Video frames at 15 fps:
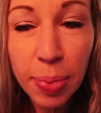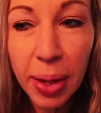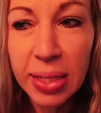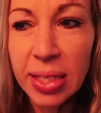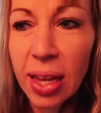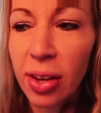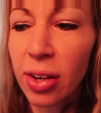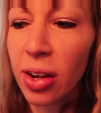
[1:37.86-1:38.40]
it
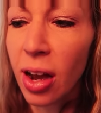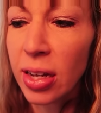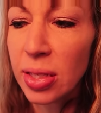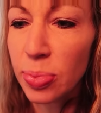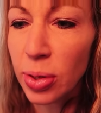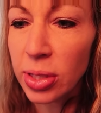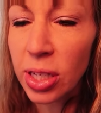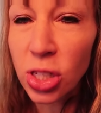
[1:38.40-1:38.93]
because that could
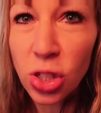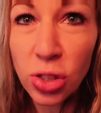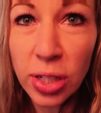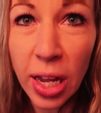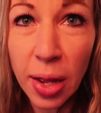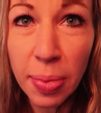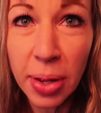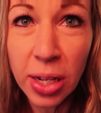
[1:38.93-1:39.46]
cause more tissue
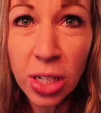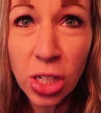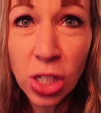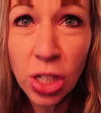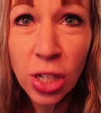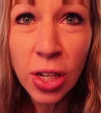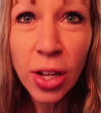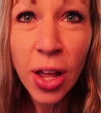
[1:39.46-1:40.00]
damage.